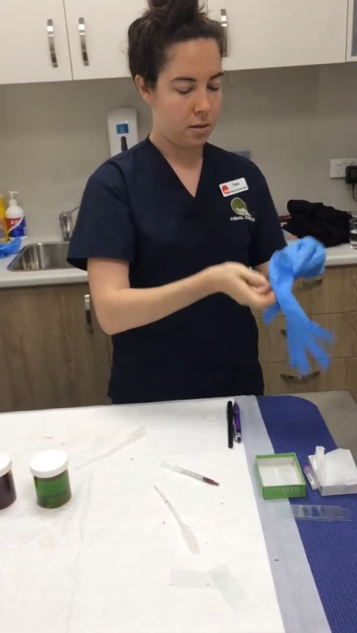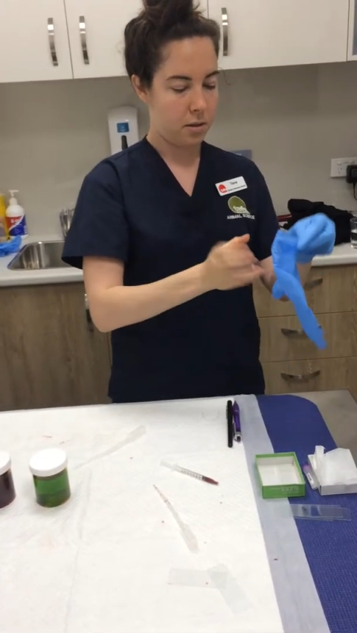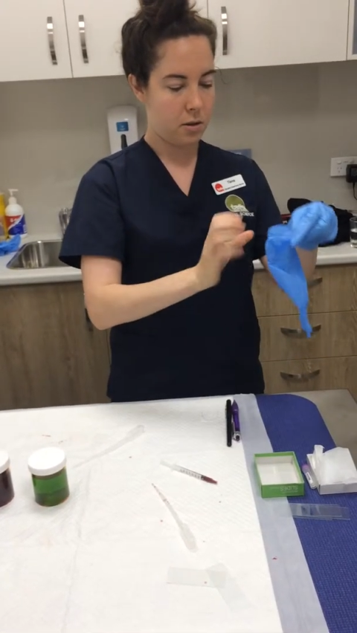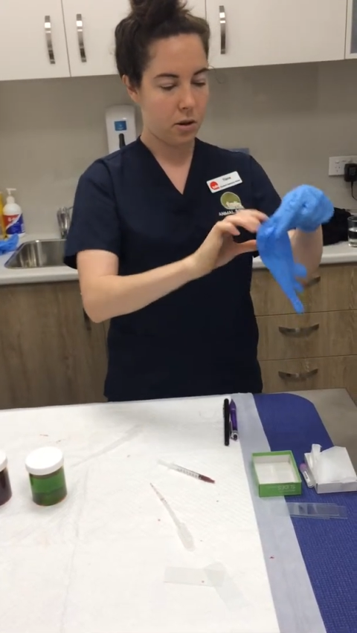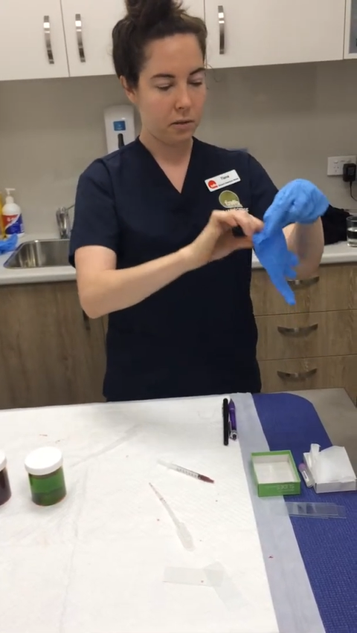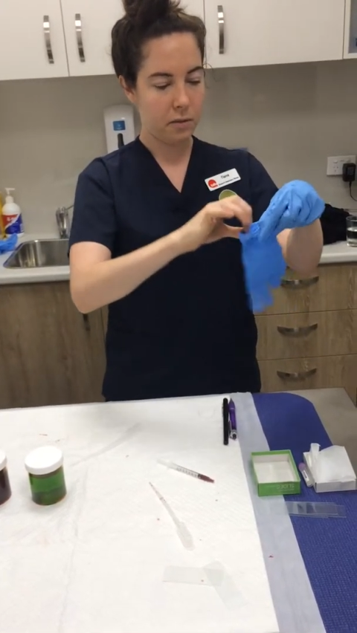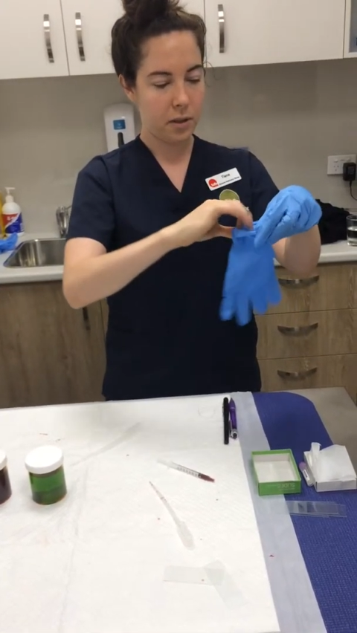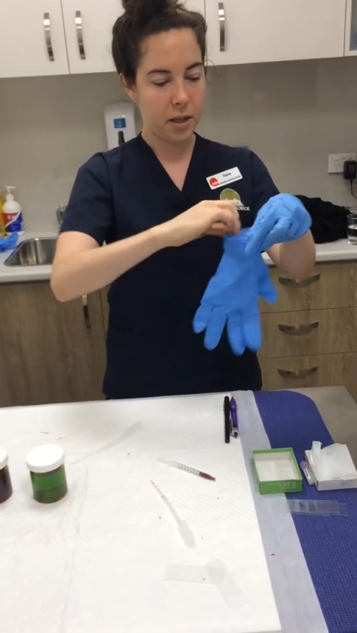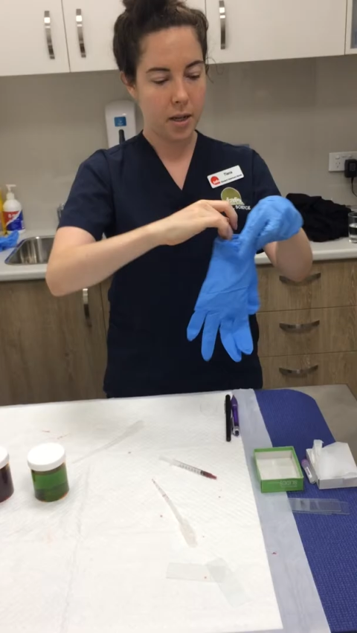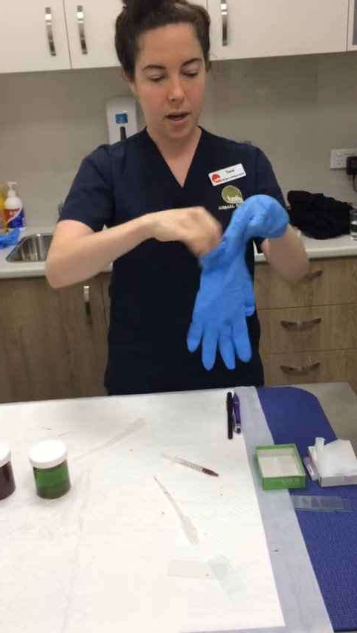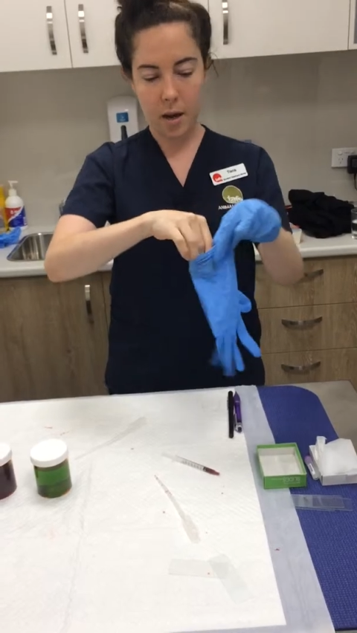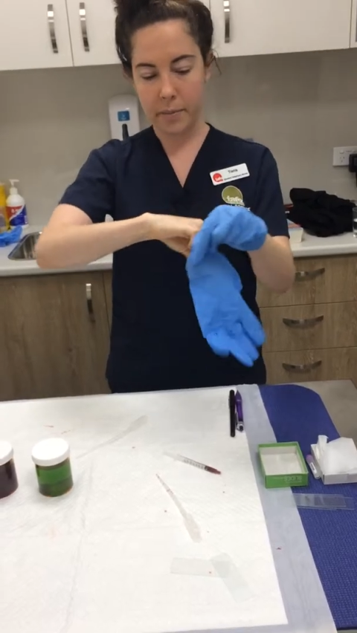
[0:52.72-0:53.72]
and hopefully
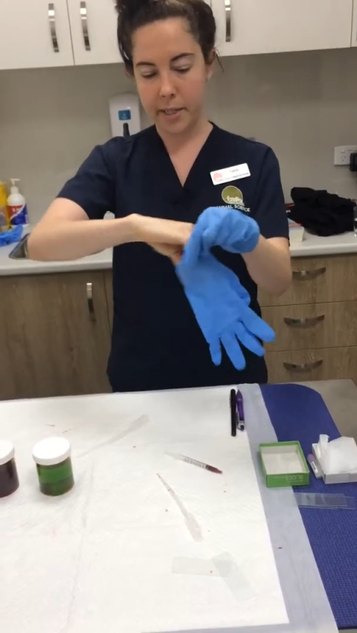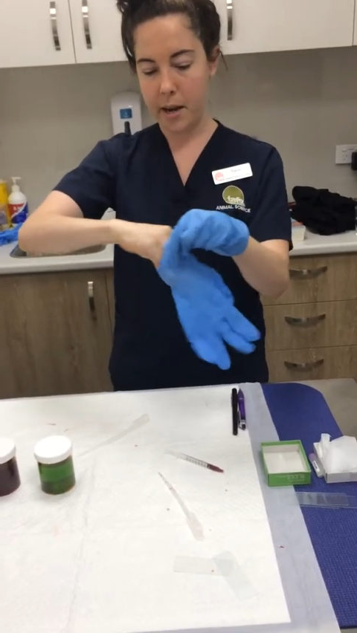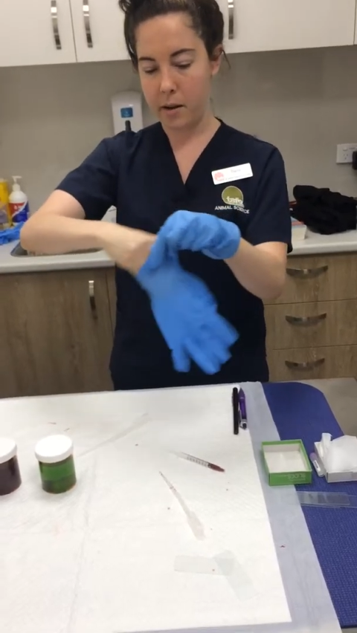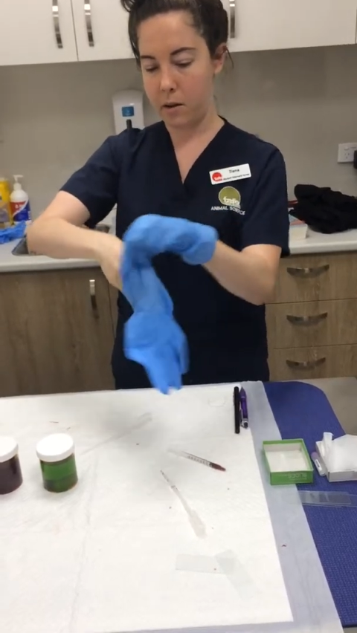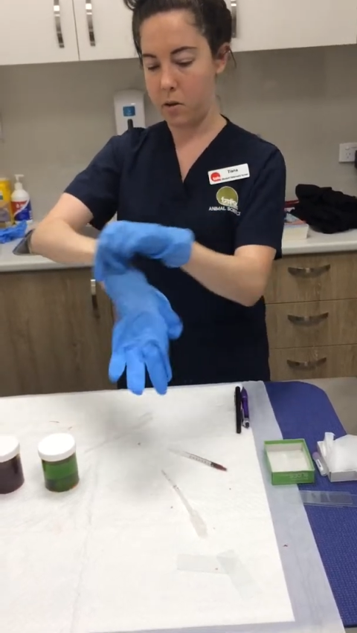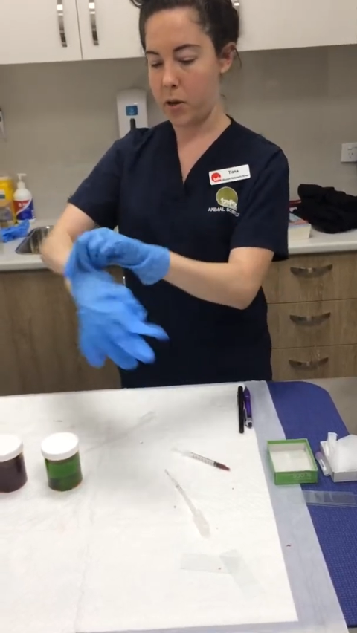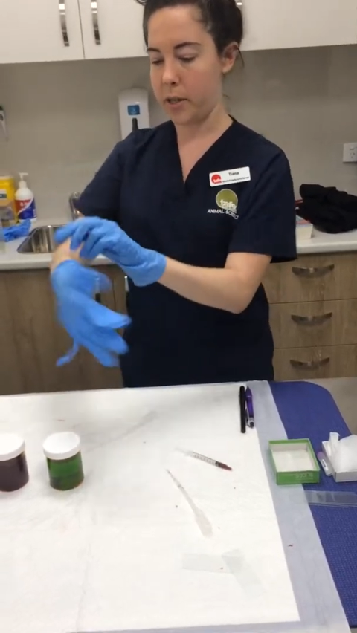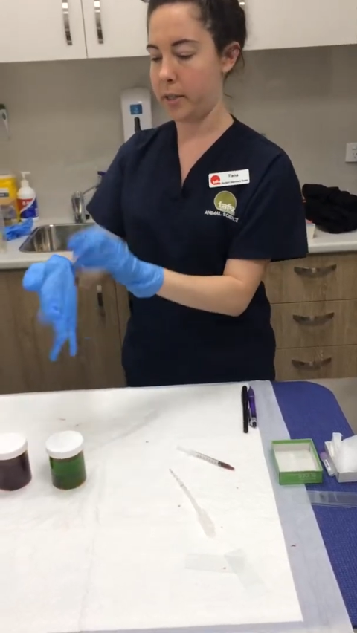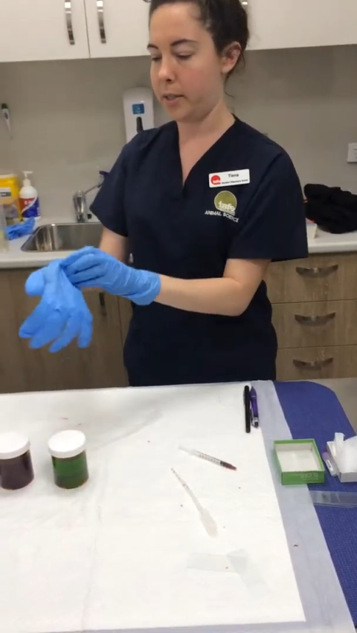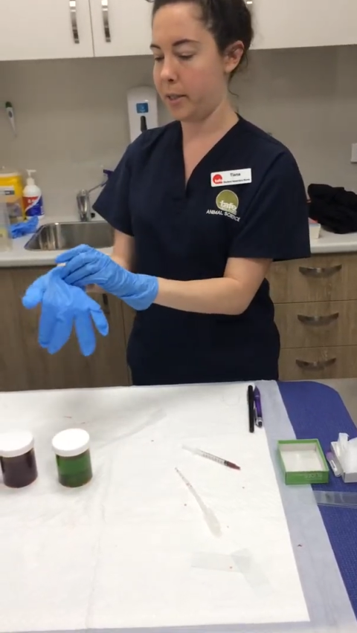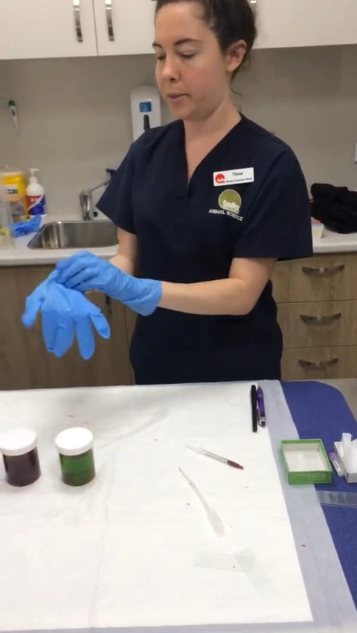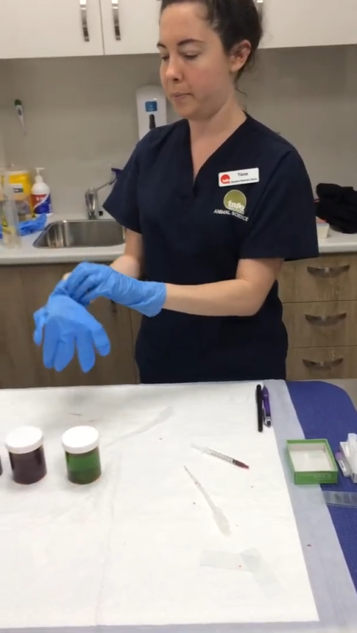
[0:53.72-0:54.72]
it comes out
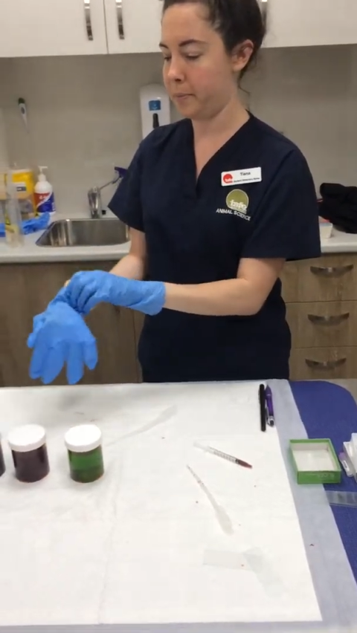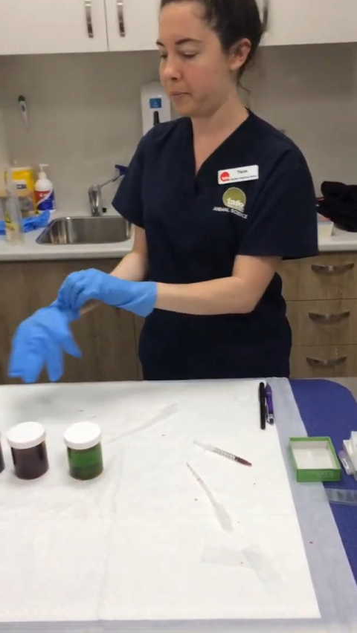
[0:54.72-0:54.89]
nice.